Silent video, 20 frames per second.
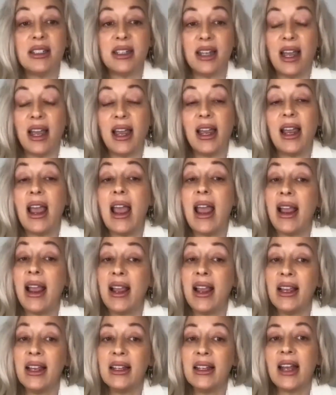the day
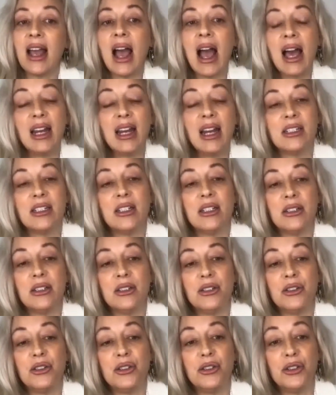and or add it to
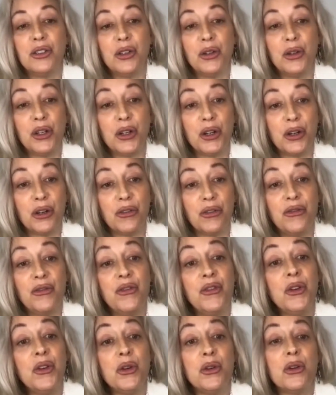yes. your
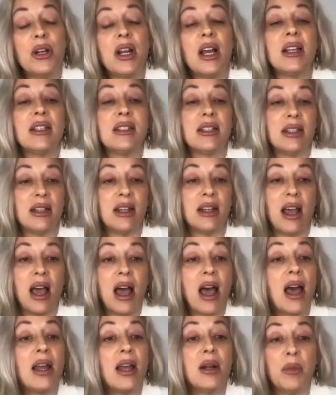food as an
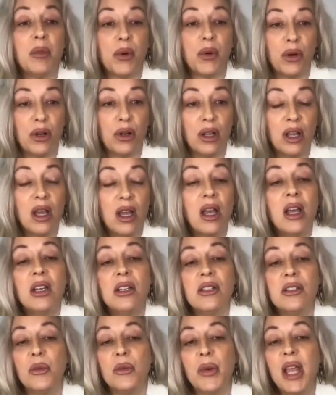edible.
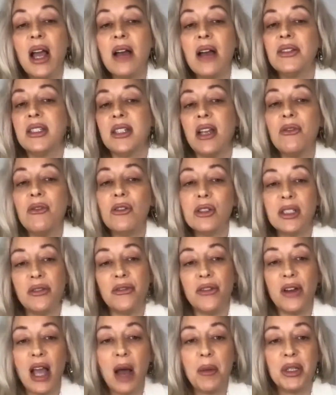So we yes. have several
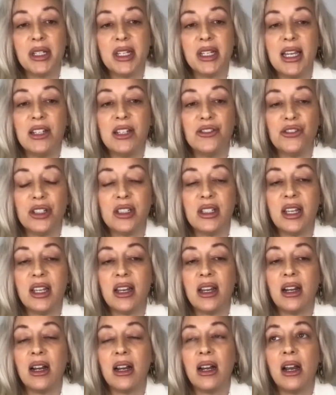different applications
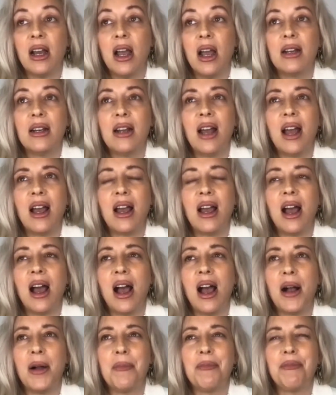here. Not that's called